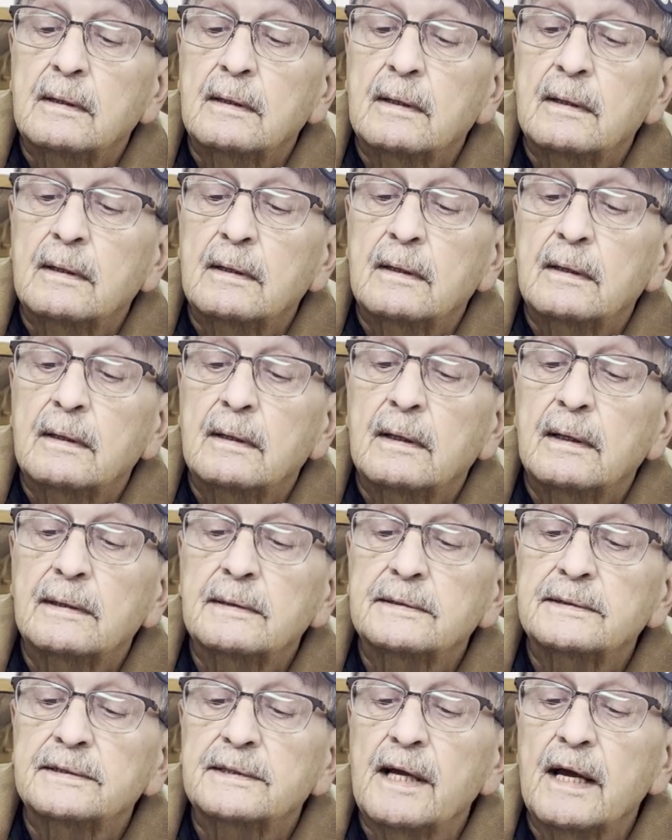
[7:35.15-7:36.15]
As
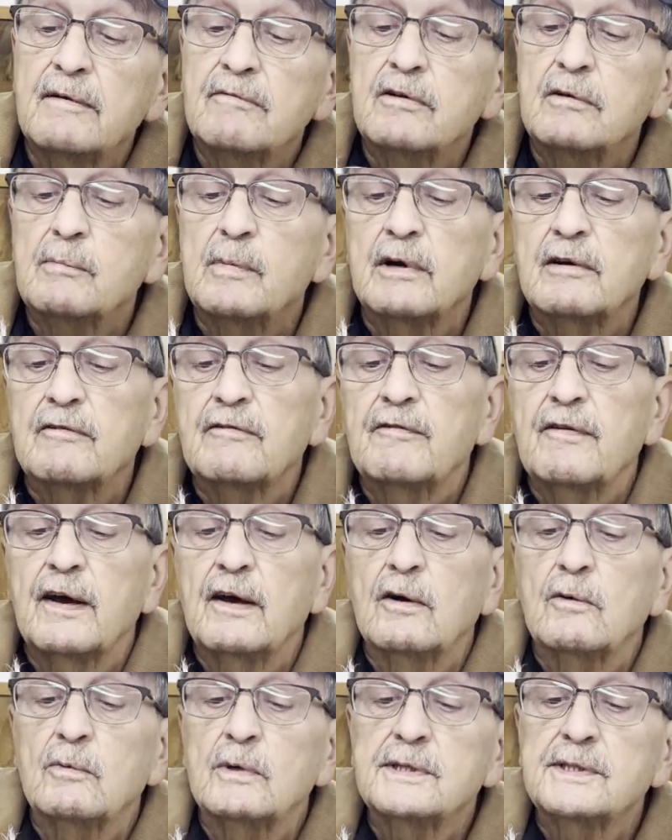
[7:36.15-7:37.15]
Davey
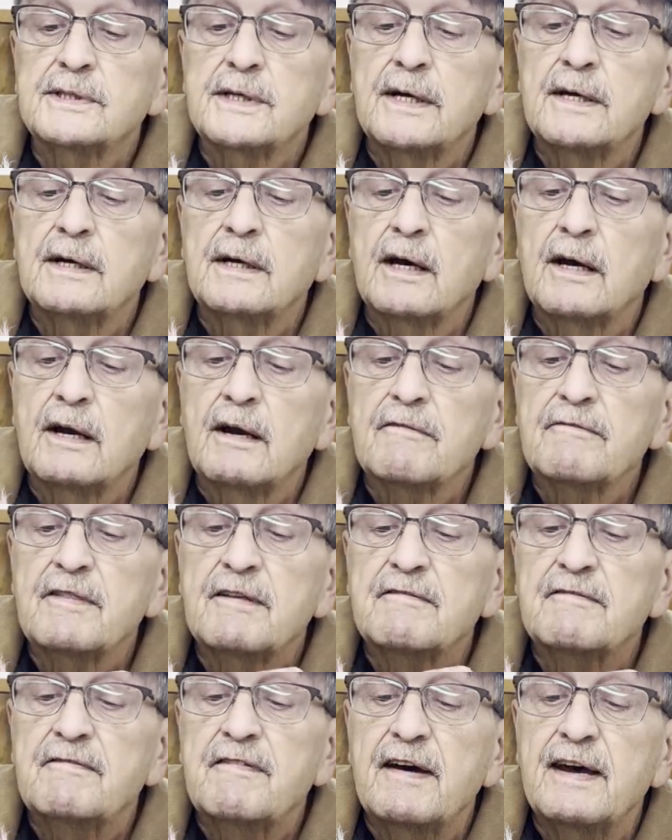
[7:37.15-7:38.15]
McPhail would say, cut off
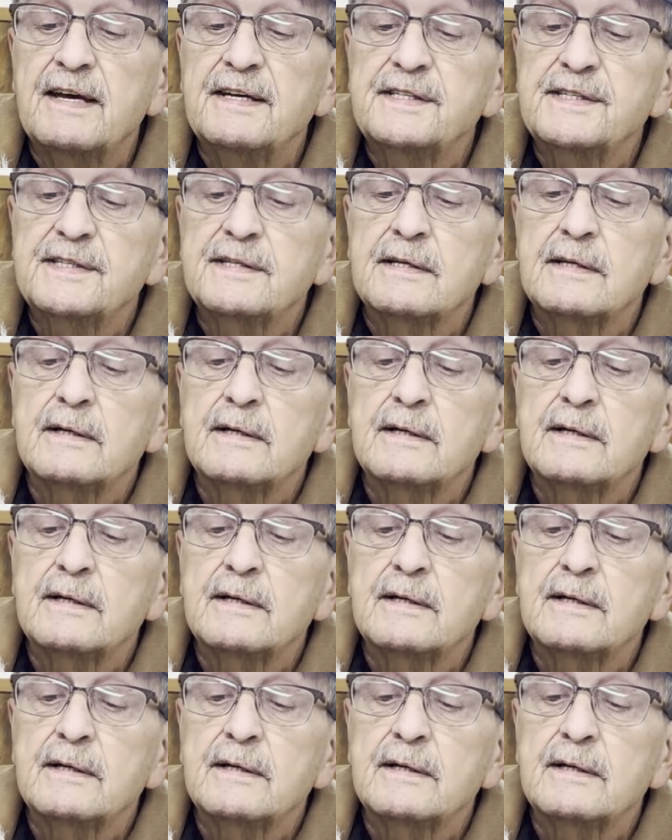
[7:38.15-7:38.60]
the waist.